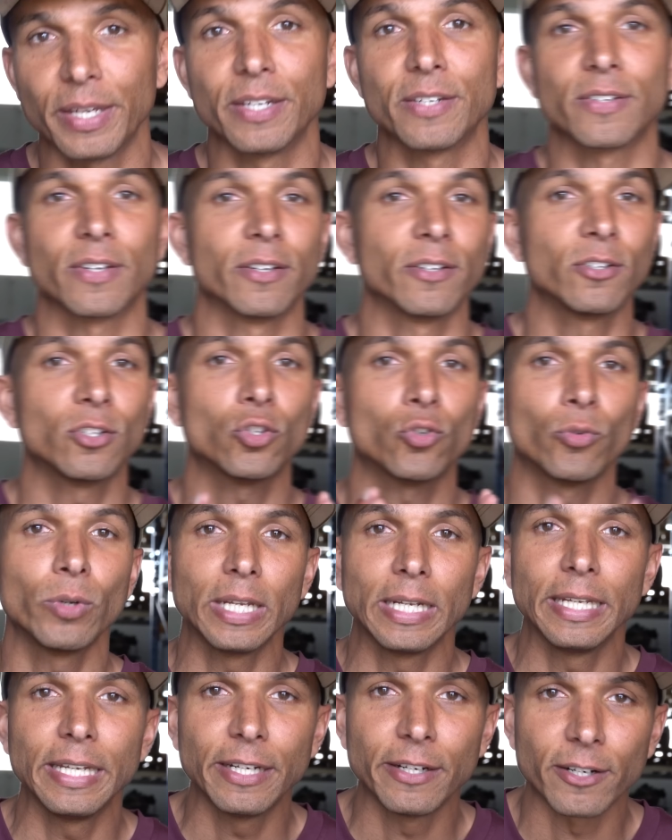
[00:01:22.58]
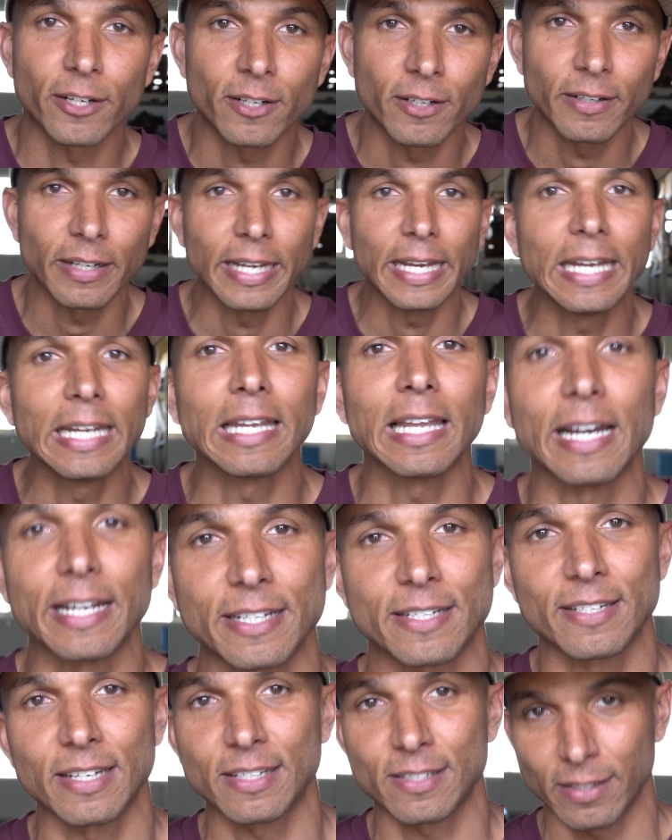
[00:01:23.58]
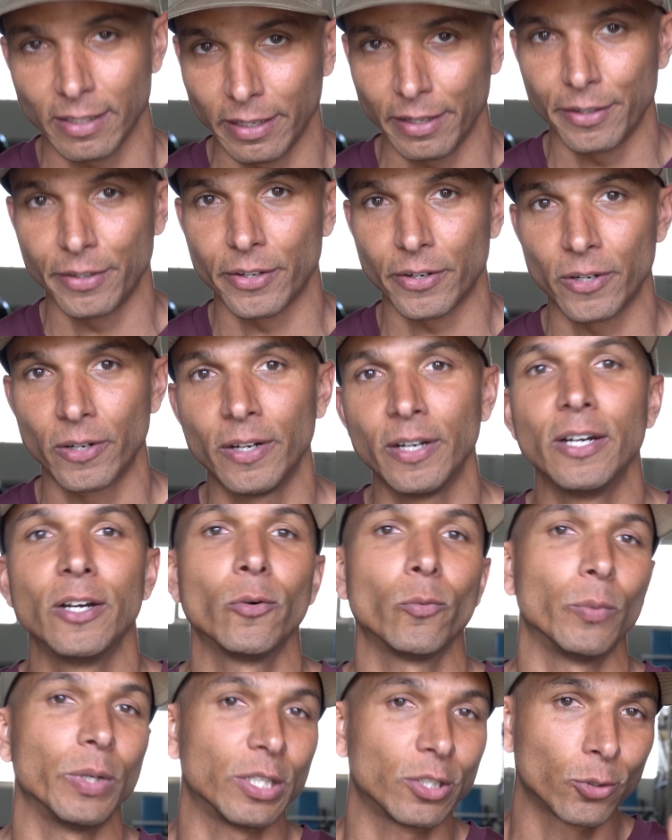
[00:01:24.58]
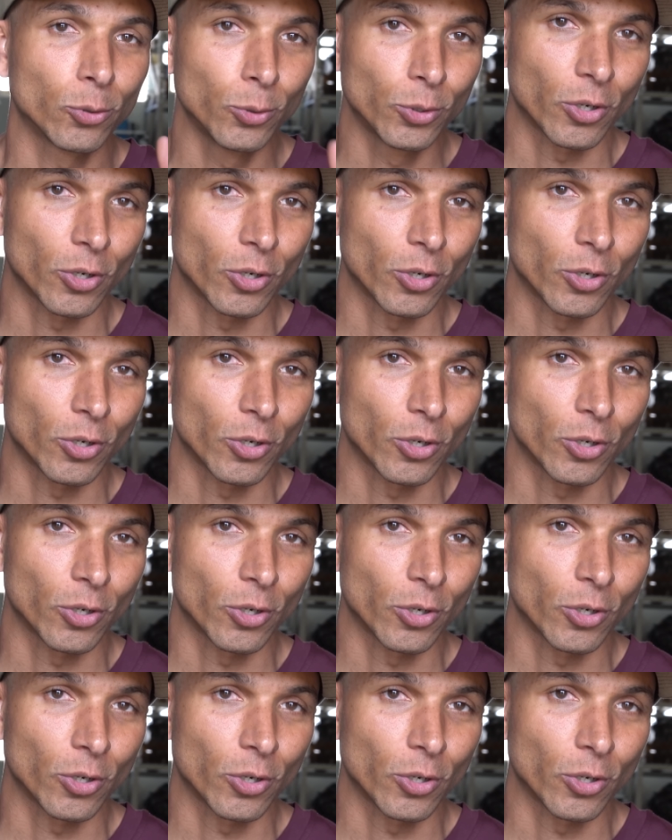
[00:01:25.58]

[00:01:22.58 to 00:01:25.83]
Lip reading: is a 3-liter inline 6-cylinder with 2